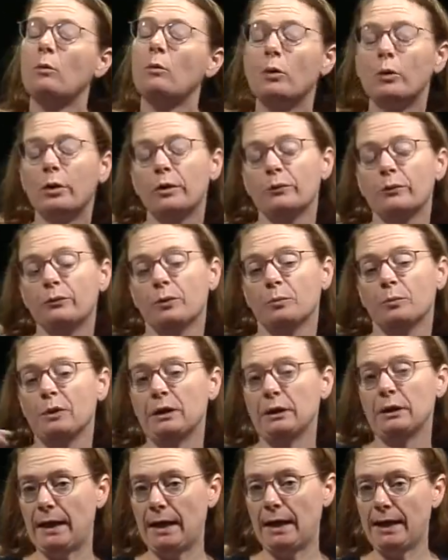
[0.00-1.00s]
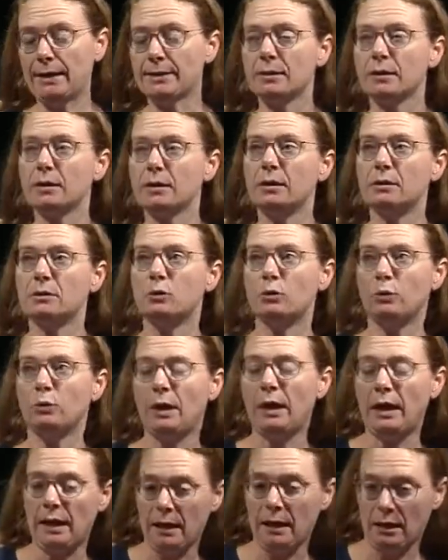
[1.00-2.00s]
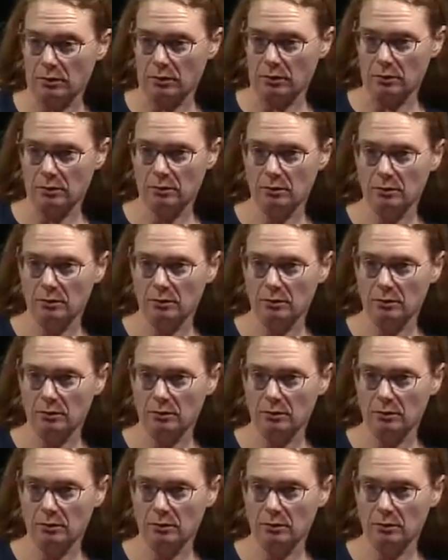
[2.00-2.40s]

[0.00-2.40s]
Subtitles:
we're going from glass into air.